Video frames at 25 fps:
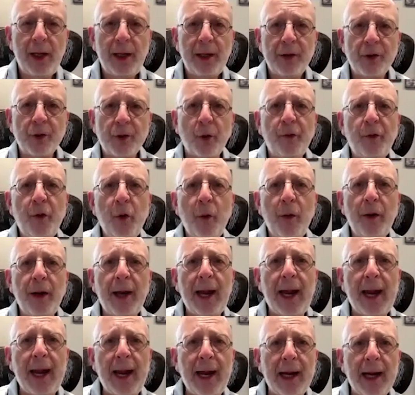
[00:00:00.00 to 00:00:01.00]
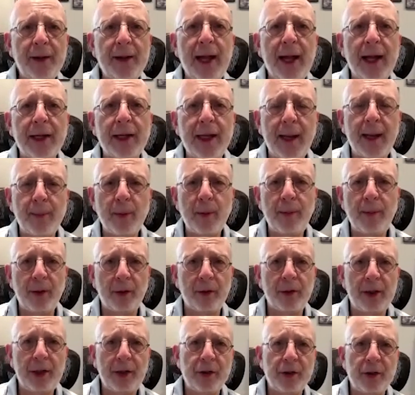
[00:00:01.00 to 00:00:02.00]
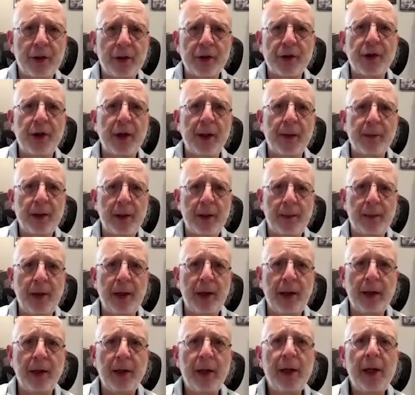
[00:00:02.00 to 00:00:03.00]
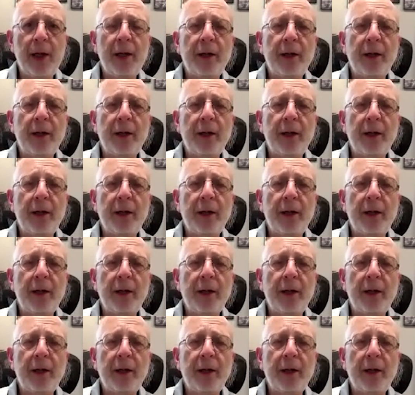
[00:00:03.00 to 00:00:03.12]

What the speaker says: So if you add that capability to the CMDB,